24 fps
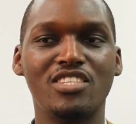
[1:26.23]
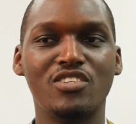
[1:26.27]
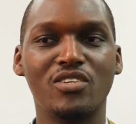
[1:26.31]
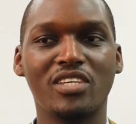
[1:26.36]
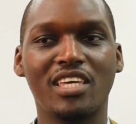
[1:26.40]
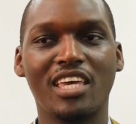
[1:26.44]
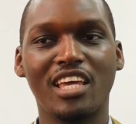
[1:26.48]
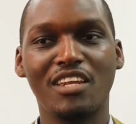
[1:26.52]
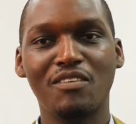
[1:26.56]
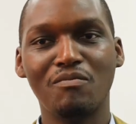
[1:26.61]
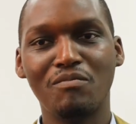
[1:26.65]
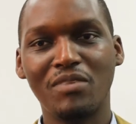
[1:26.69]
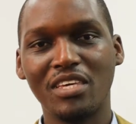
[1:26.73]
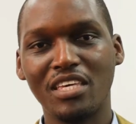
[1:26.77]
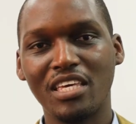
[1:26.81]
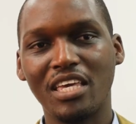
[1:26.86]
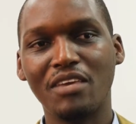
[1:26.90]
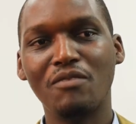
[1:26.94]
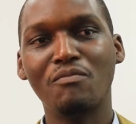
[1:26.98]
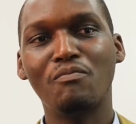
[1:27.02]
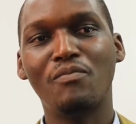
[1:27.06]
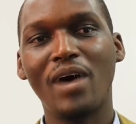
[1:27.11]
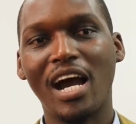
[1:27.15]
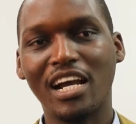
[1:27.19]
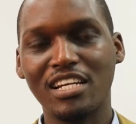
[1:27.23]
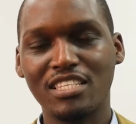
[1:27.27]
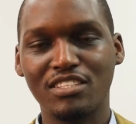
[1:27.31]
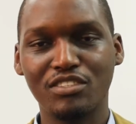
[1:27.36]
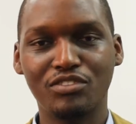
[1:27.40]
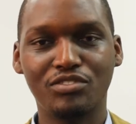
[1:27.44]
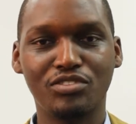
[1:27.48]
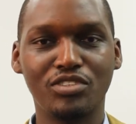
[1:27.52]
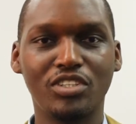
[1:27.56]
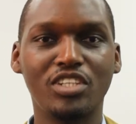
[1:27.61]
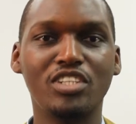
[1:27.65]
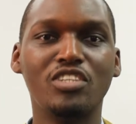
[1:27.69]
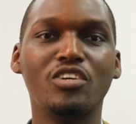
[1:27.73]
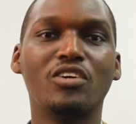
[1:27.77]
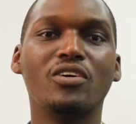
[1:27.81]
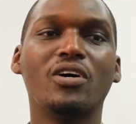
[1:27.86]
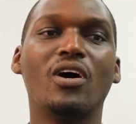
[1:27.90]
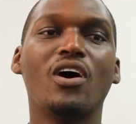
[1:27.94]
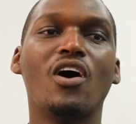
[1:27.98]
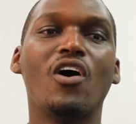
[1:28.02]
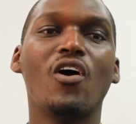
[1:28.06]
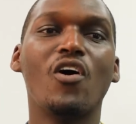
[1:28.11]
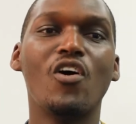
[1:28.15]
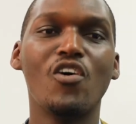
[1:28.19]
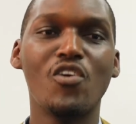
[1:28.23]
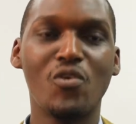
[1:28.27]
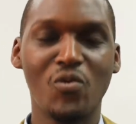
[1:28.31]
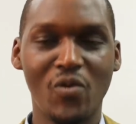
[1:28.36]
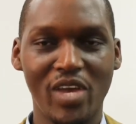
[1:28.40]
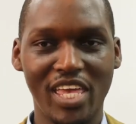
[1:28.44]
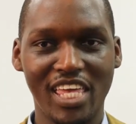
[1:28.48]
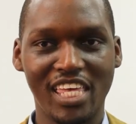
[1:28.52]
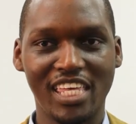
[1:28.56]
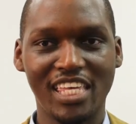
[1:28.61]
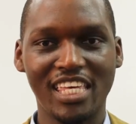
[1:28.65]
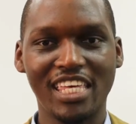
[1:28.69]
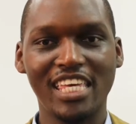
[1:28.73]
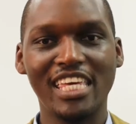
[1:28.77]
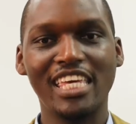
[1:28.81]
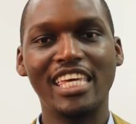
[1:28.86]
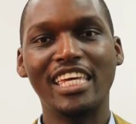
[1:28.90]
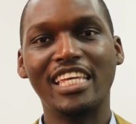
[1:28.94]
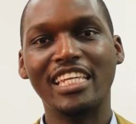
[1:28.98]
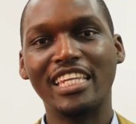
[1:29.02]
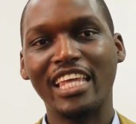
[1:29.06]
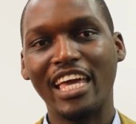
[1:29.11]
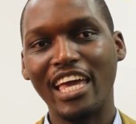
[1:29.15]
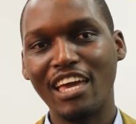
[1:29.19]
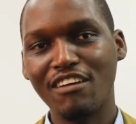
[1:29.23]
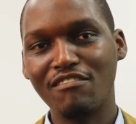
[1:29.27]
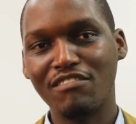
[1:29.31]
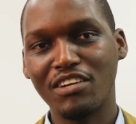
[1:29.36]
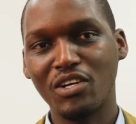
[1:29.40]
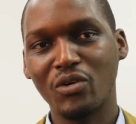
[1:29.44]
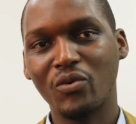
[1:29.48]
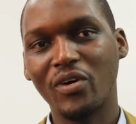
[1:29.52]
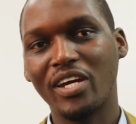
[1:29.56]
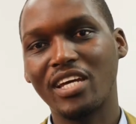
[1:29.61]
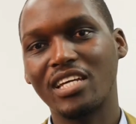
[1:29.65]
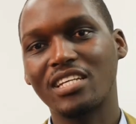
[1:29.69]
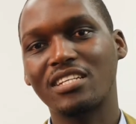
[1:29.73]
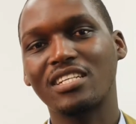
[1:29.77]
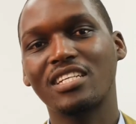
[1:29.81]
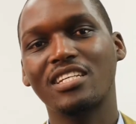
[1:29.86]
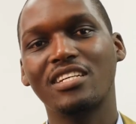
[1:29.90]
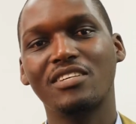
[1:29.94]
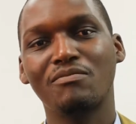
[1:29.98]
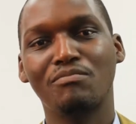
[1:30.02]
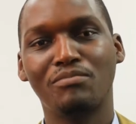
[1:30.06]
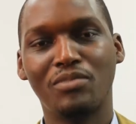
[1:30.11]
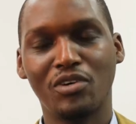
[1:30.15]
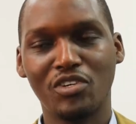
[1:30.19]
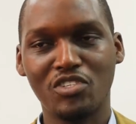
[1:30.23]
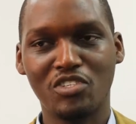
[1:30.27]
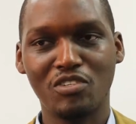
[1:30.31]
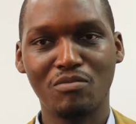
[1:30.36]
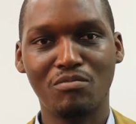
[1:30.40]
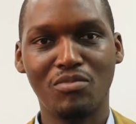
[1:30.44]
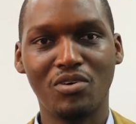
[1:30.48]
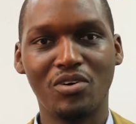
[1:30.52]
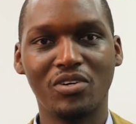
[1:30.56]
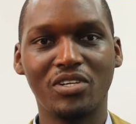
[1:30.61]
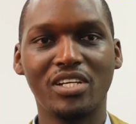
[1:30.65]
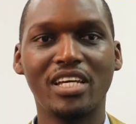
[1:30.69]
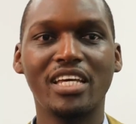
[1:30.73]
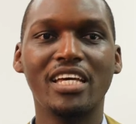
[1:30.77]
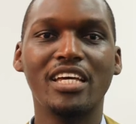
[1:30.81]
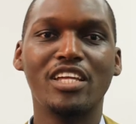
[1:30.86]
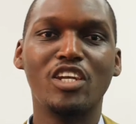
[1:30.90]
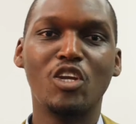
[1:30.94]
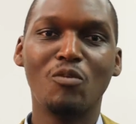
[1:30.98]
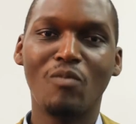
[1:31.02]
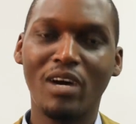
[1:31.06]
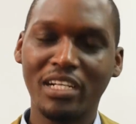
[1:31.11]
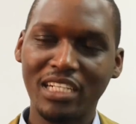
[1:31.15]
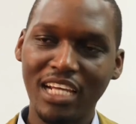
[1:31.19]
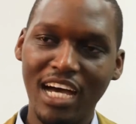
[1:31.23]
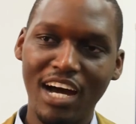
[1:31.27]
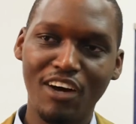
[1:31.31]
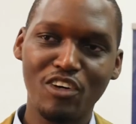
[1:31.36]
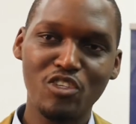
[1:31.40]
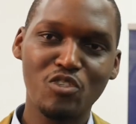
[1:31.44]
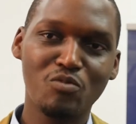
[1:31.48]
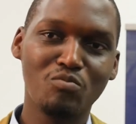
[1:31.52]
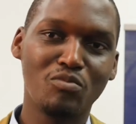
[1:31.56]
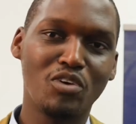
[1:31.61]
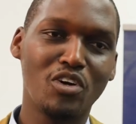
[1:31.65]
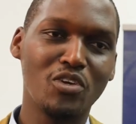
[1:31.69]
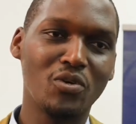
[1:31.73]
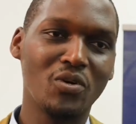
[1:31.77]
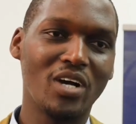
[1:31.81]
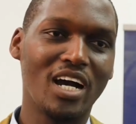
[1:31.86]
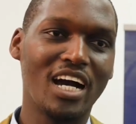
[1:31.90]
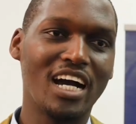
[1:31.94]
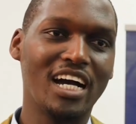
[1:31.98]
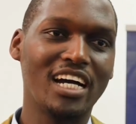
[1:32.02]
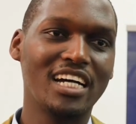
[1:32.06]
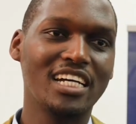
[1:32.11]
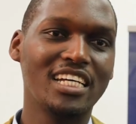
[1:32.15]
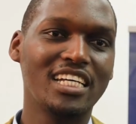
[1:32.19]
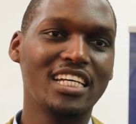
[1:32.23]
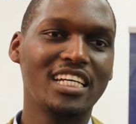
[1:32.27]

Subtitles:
You can be impactful in your own way, in every way possible, no matter how small you are.